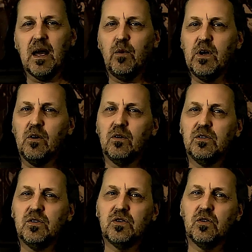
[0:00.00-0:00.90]
And we are going
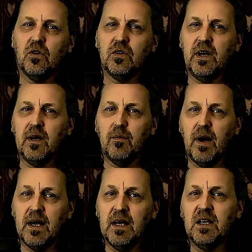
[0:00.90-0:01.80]
to start here
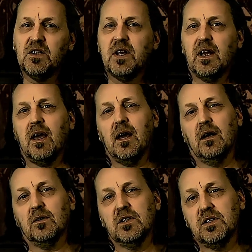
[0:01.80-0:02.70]
by checking
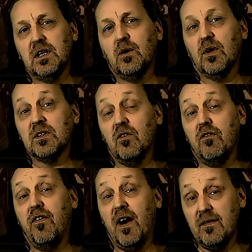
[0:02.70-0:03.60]
out a sequence
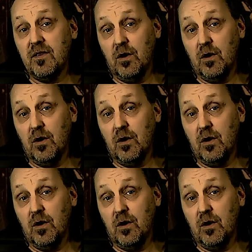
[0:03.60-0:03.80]
of 5